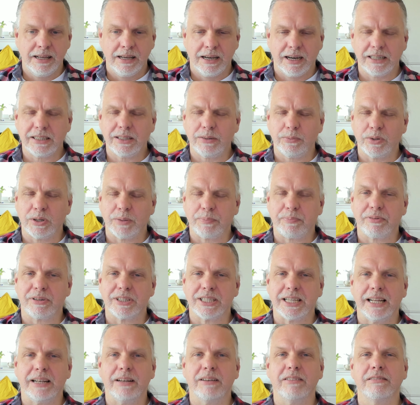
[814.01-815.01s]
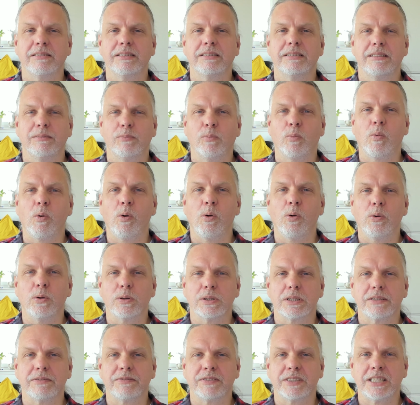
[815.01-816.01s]
I don't want to present
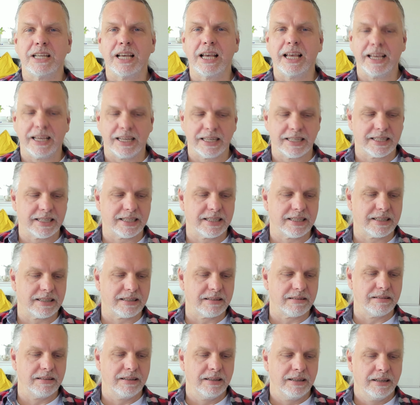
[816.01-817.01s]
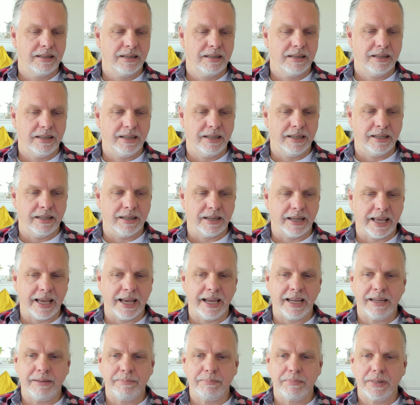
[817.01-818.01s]
walls of texts in a
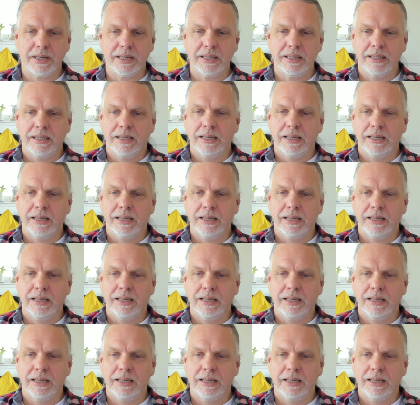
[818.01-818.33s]
game,